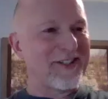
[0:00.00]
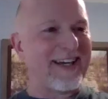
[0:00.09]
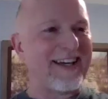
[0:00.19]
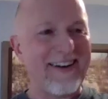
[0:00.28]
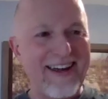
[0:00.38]
was
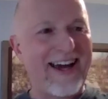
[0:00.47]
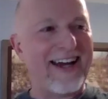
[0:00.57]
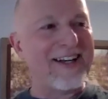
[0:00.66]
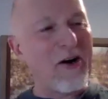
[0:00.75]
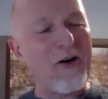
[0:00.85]
like, okay,
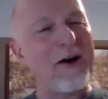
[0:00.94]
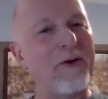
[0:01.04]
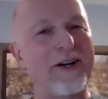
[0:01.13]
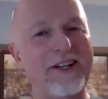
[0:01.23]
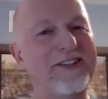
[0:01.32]
I know I
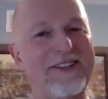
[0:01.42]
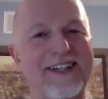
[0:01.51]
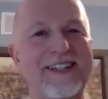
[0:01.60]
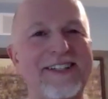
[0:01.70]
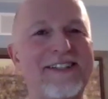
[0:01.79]
want to do
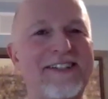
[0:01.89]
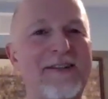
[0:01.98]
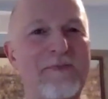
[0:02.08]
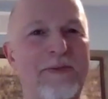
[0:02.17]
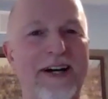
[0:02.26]
this,
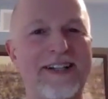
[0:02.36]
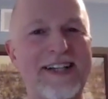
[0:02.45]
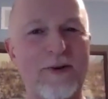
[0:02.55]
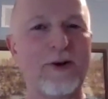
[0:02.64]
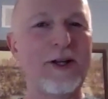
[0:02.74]

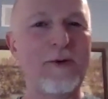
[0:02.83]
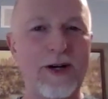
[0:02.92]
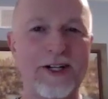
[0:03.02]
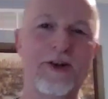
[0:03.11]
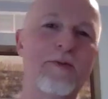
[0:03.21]
but I really
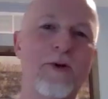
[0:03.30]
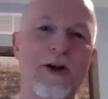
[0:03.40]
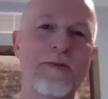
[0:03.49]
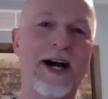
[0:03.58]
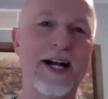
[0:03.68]
want to know
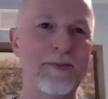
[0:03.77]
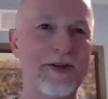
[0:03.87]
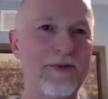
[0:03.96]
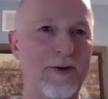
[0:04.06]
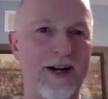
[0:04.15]
more about it
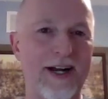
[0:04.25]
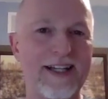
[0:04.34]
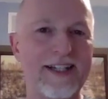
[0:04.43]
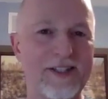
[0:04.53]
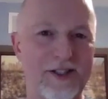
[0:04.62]
before
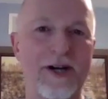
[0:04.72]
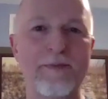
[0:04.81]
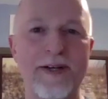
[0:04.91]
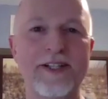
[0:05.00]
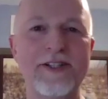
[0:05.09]
I
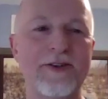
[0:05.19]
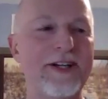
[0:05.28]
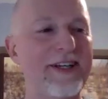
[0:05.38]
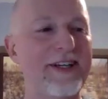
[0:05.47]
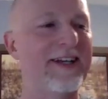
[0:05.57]
jump into
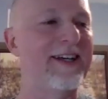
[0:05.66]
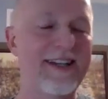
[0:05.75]
it.